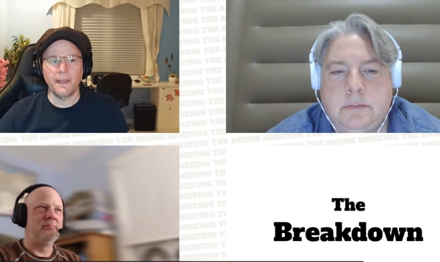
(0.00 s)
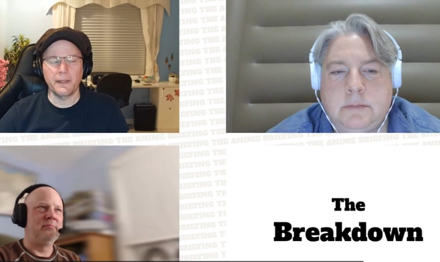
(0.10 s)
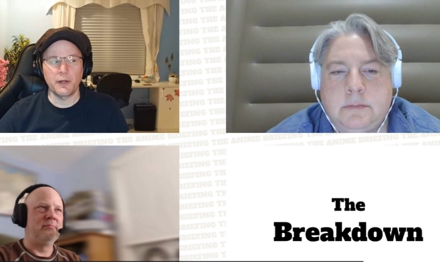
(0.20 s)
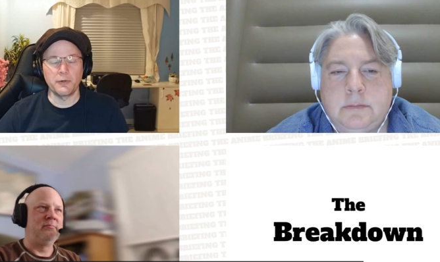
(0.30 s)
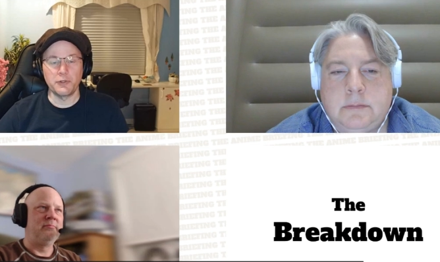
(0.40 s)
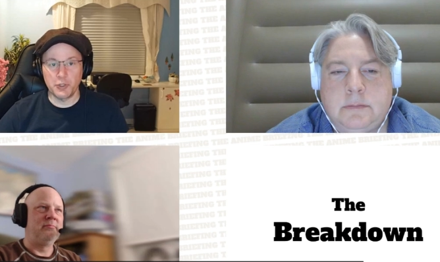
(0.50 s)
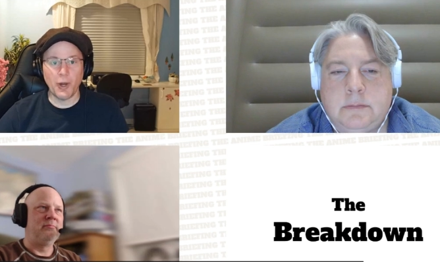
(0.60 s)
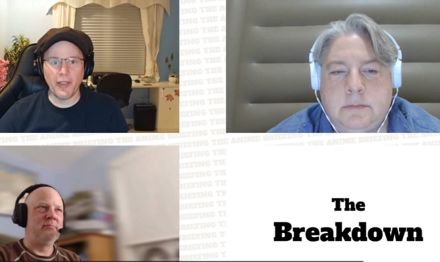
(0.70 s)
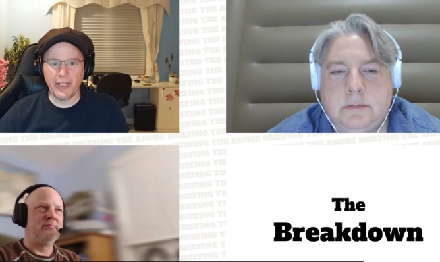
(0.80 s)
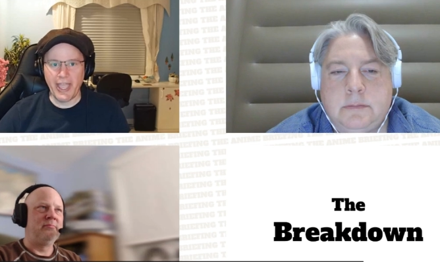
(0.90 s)
Speaker 1: you know, do
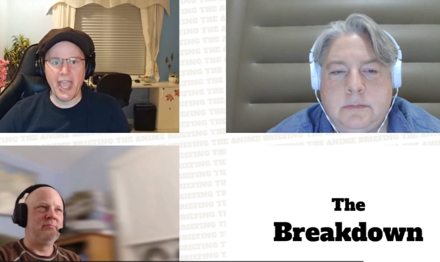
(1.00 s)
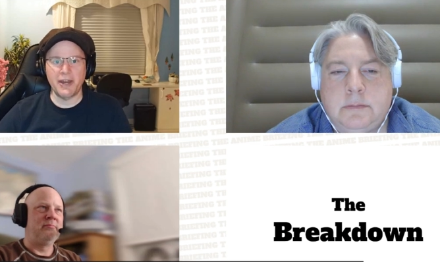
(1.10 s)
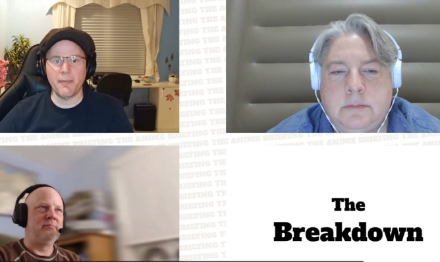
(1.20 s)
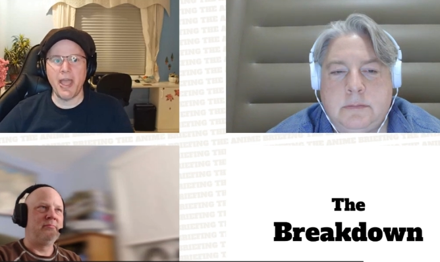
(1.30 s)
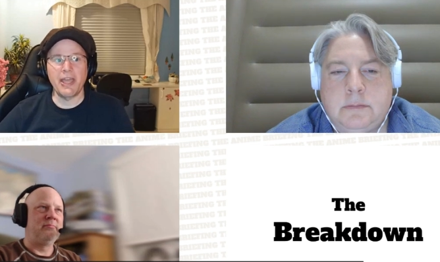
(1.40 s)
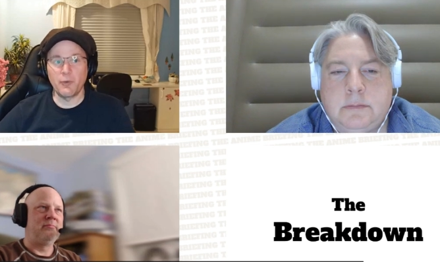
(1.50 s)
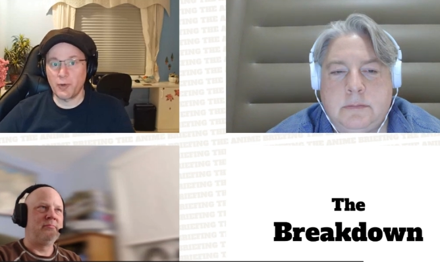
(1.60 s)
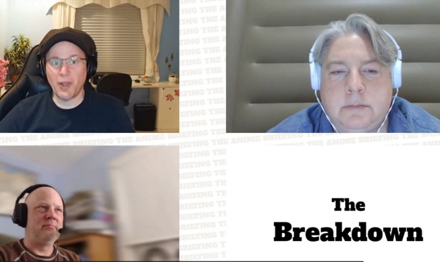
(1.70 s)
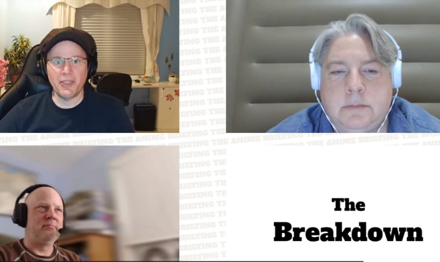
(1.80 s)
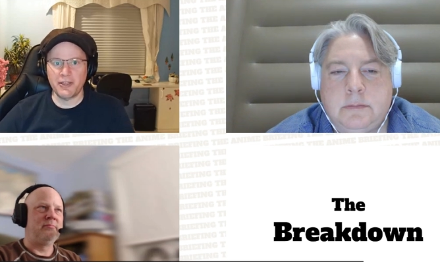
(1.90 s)
I like anime and what
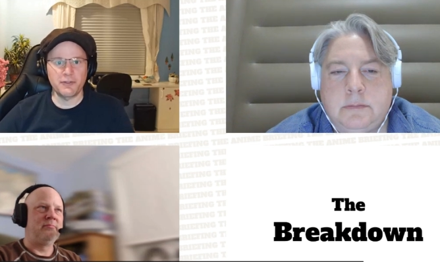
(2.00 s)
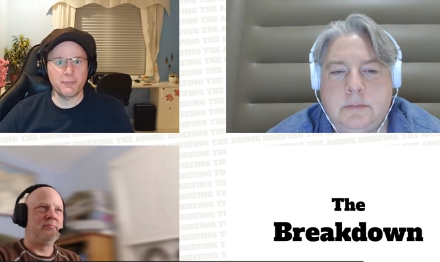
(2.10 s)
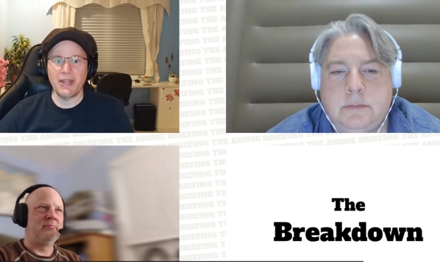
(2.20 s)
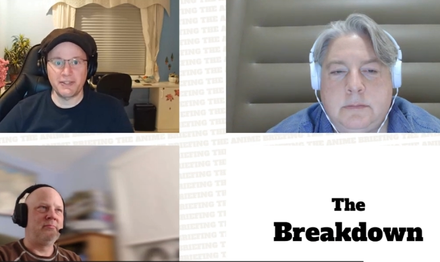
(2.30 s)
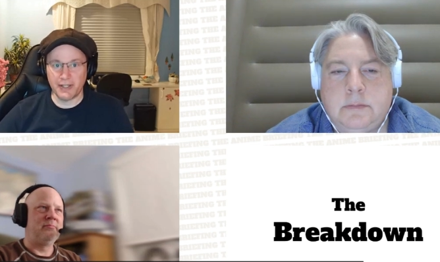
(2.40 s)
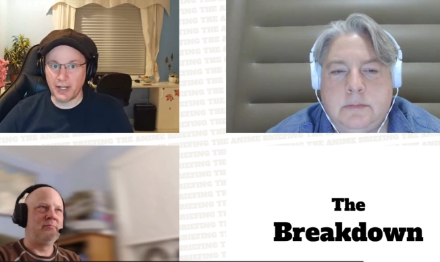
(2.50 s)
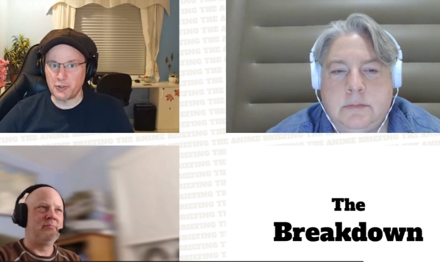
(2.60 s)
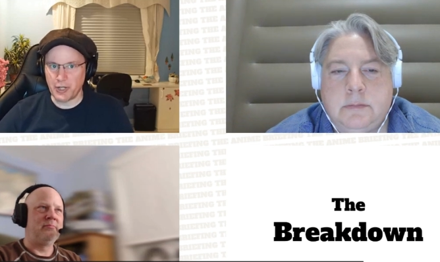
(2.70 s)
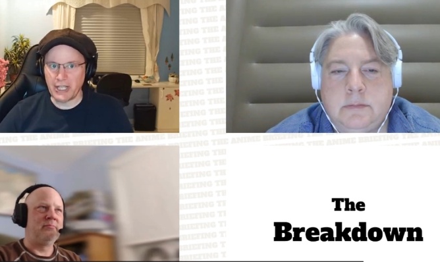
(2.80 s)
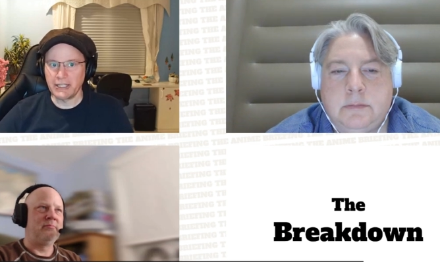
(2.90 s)
do I think of Japan as a
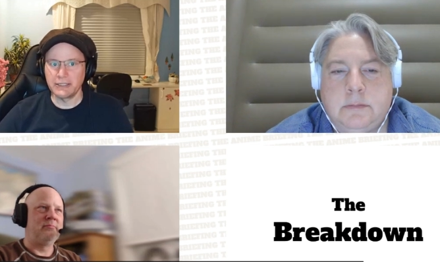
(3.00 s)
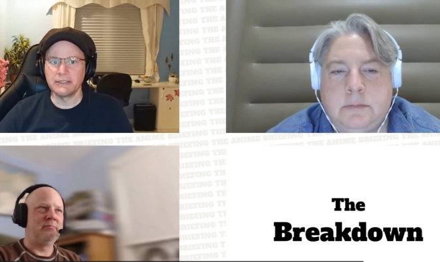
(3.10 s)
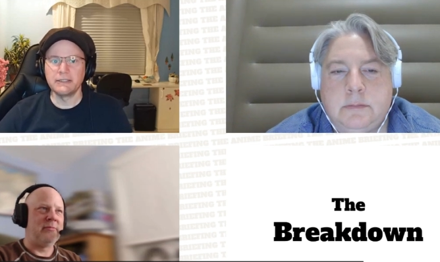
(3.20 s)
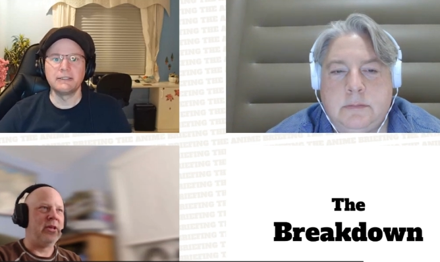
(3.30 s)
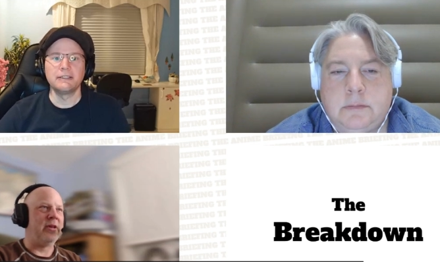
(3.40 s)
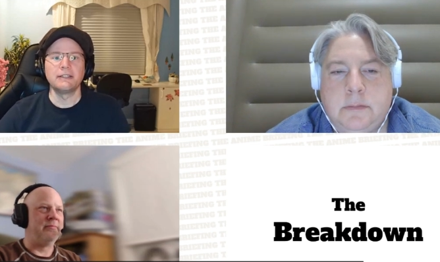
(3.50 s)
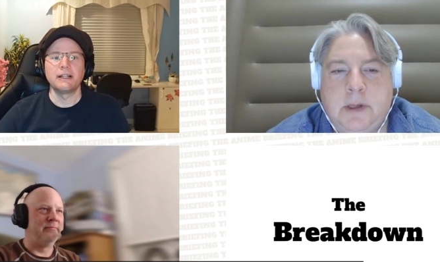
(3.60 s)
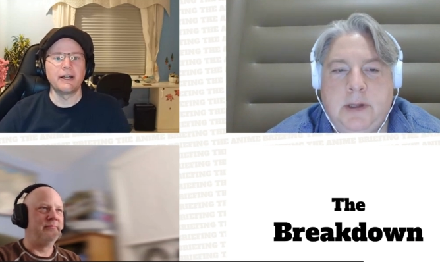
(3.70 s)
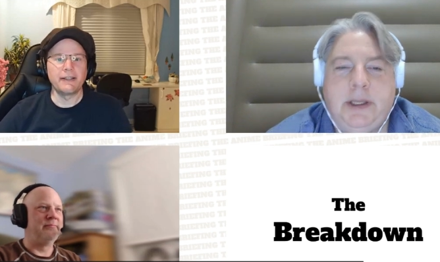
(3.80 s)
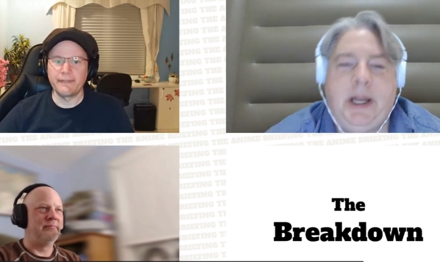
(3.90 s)
country? Yeah.
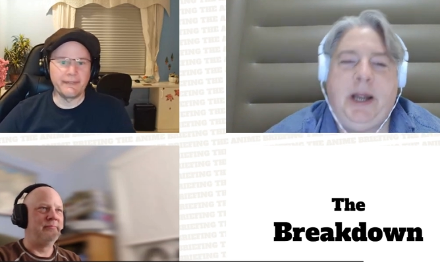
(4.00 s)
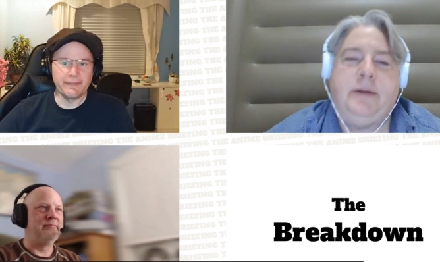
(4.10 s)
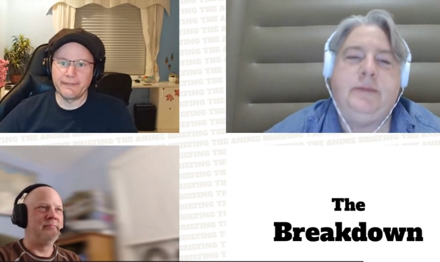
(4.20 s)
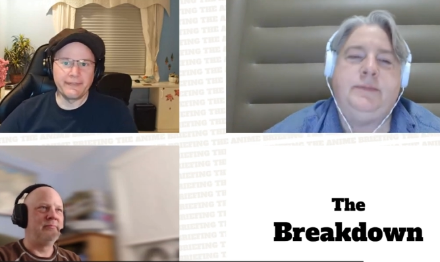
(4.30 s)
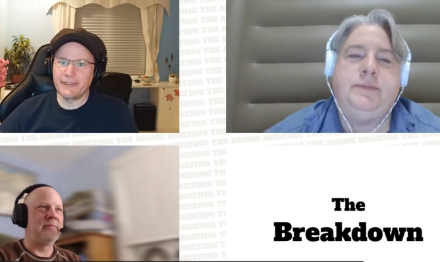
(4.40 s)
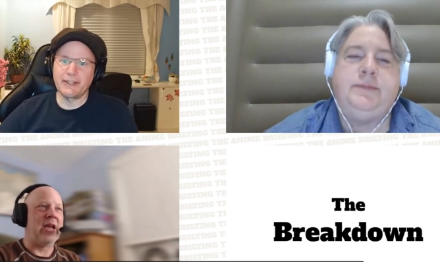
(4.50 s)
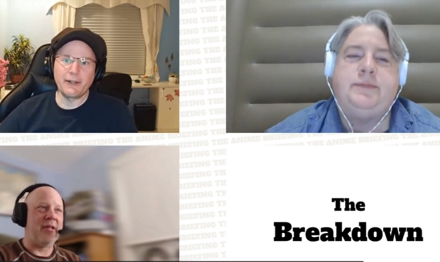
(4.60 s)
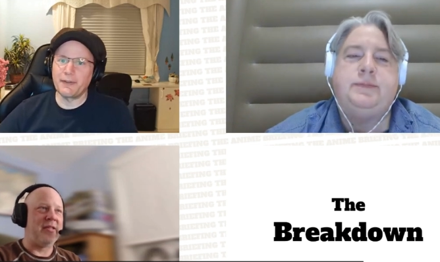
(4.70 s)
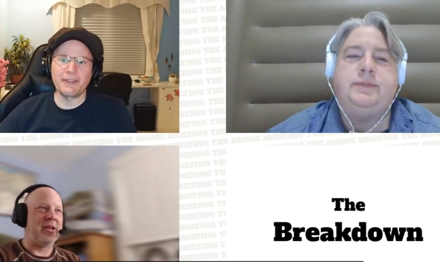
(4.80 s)
Yeah. You as know,